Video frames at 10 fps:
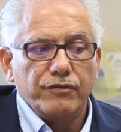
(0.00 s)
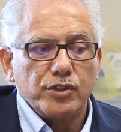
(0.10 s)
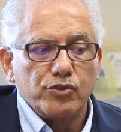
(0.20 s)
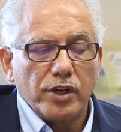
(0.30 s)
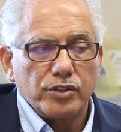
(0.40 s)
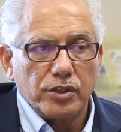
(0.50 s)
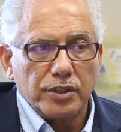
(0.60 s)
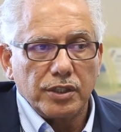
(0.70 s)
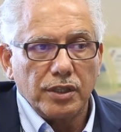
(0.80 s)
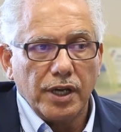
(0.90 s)
infrastructure
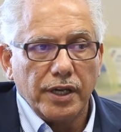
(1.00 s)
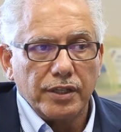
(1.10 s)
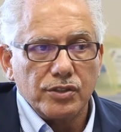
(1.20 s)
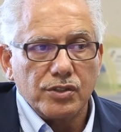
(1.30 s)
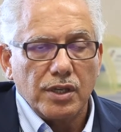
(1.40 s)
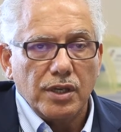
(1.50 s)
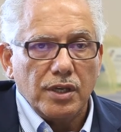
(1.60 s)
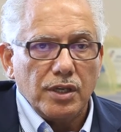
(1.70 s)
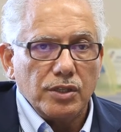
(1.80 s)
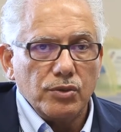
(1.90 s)
declines,
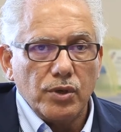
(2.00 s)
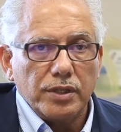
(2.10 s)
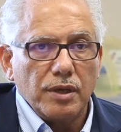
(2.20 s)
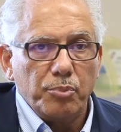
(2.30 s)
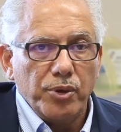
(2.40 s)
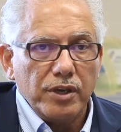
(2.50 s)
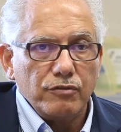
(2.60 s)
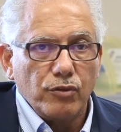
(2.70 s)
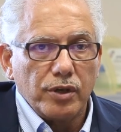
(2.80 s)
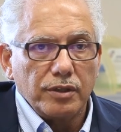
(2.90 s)
you end up
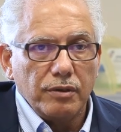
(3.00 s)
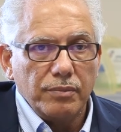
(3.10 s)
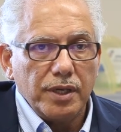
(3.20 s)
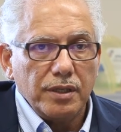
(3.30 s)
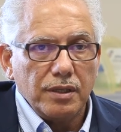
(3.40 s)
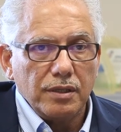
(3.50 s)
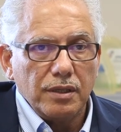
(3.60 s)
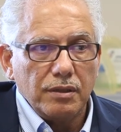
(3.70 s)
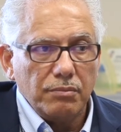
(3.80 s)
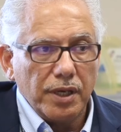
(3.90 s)
paying for it in
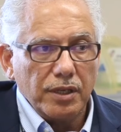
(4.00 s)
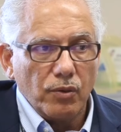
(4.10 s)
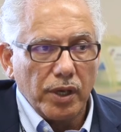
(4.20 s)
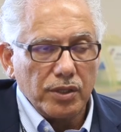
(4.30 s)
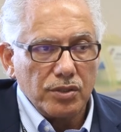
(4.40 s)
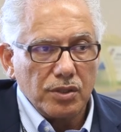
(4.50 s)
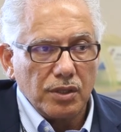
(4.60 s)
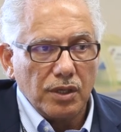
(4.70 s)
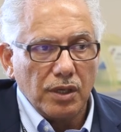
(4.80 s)
many ways.